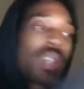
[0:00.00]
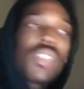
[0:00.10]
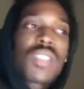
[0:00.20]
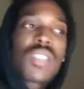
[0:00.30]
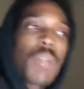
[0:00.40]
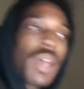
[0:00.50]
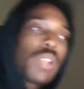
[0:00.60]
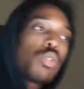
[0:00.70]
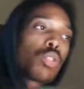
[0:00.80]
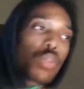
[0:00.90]
signed by
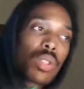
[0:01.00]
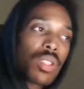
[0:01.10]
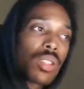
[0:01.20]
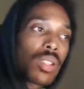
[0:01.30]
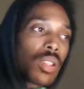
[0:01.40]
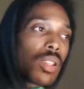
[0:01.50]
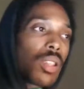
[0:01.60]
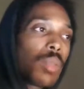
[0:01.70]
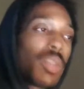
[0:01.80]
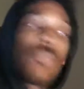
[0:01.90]
Ludacris.
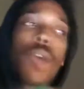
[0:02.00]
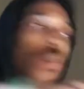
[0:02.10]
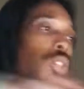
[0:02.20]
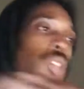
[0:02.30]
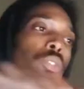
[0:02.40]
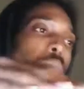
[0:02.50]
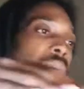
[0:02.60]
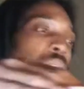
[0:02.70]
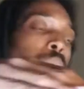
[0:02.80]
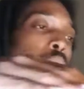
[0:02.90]
Before Duffel
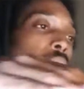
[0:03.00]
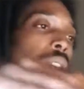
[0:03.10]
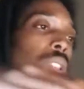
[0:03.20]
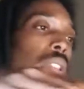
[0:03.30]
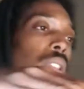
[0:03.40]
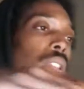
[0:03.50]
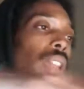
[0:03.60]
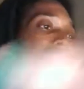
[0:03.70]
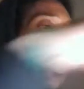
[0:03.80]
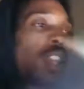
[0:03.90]
Bag Boy.
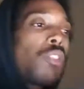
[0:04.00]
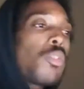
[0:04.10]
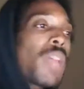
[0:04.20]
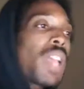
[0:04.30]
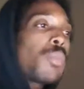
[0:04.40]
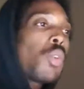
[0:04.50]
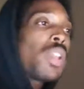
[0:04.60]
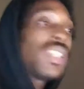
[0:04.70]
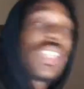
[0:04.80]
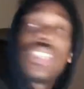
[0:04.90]
Had Duffel Bag Boy,
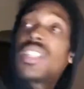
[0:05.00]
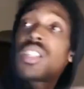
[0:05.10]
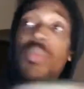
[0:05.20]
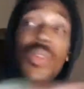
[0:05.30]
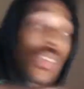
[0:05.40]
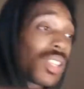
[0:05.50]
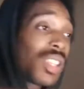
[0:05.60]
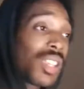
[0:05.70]
then he disappeared again,